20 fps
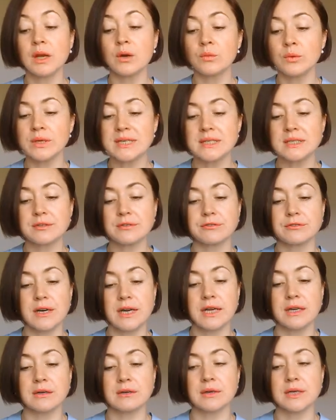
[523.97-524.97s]
Winter
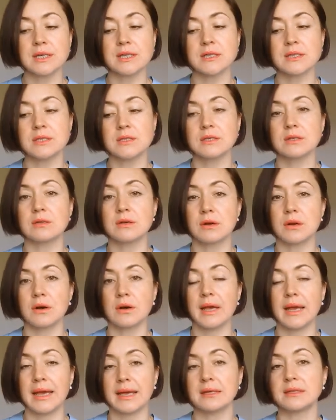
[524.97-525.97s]
fragrance
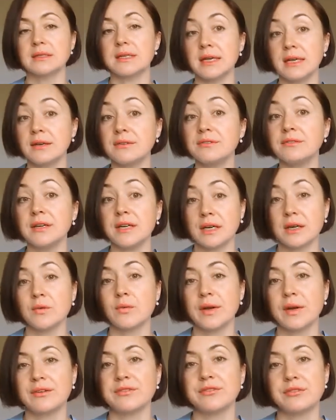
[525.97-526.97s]
and evening
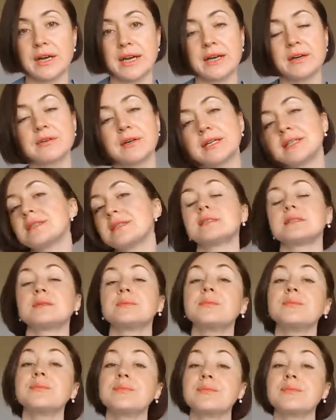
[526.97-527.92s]
wear fragrance.